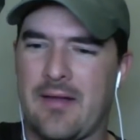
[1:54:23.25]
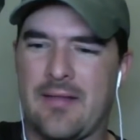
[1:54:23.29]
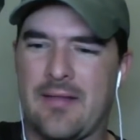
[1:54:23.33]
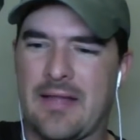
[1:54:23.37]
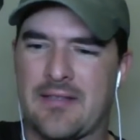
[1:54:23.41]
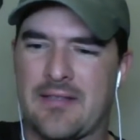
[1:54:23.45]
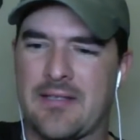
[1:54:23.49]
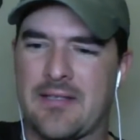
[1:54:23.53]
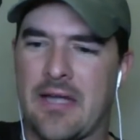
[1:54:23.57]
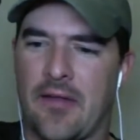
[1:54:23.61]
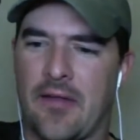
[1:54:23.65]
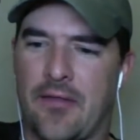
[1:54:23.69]

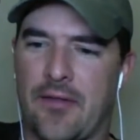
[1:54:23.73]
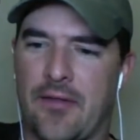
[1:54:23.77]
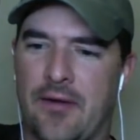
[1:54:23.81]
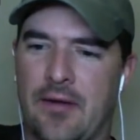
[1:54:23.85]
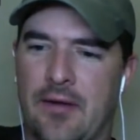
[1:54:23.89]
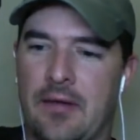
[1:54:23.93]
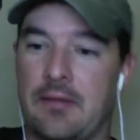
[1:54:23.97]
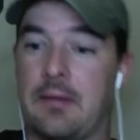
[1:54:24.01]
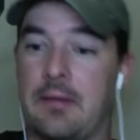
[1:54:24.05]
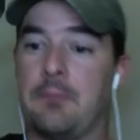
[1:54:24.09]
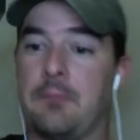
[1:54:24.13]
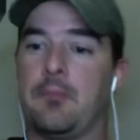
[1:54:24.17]
That's
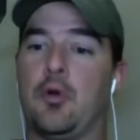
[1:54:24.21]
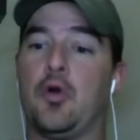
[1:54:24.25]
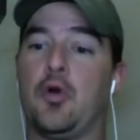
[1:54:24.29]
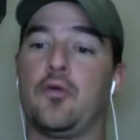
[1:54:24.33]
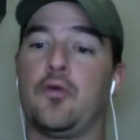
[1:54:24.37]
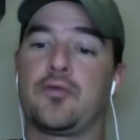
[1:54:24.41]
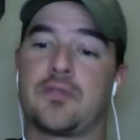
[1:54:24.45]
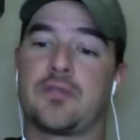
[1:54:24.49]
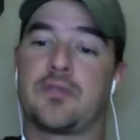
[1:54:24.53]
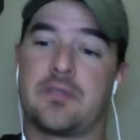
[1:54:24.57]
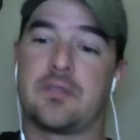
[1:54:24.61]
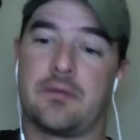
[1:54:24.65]
nothing. It, it
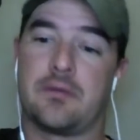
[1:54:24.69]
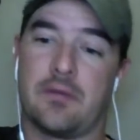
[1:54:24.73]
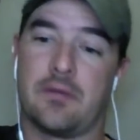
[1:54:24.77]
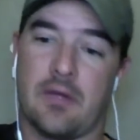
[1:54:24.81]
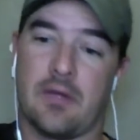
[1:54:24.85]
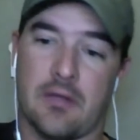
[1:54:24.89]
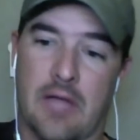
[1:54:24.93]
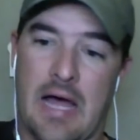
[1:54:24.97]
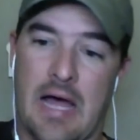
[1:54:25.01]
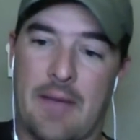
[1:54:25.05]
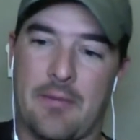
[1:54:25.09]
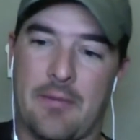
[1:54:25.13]
moves a
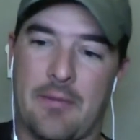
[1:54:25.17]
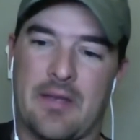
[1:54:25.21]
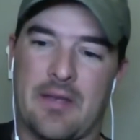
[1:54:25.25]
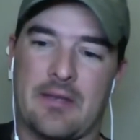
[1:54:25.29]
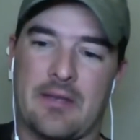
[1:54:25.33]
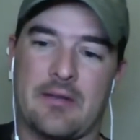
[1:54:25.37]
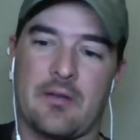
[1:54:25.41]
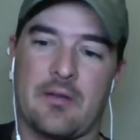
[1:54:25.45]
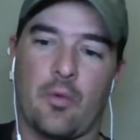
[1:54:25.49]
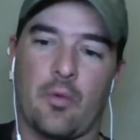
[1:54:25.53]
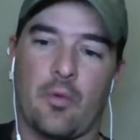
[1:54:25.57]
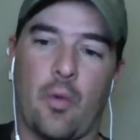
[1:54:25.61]
lot, but
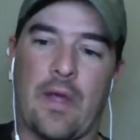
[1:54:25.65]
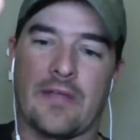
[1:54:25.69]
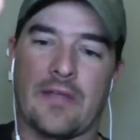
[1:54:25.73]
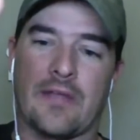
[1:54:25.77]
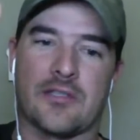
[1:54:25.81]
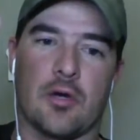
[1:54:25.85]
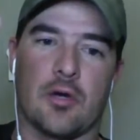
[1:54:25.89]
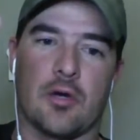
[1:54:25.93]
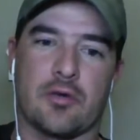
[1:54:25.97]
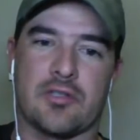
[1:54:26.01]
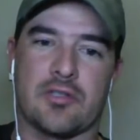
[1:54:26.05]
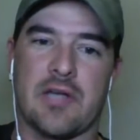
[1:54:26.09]
the weight
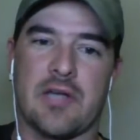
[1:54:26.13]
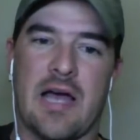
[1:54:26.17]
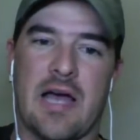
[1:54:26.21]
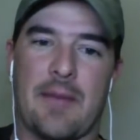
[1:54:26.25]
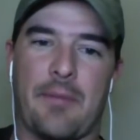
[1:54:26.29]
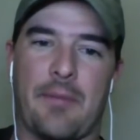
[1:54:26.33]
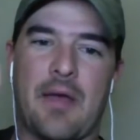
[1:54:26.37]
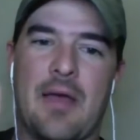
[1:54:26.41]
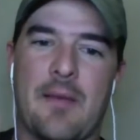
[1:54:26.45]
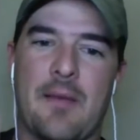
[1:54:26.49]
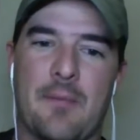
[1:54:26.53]
soaks it up.